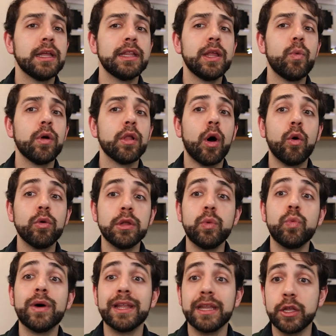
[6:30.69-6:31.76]
They will only
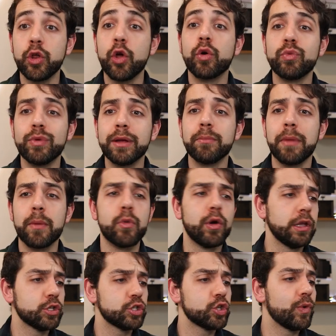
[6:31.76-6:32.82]
run in your RAM
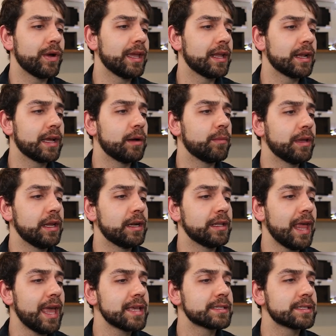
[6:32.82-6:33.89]
memory. So I can come here
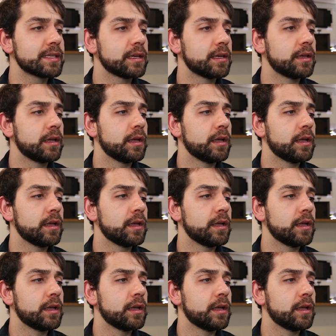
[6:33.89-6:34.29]
next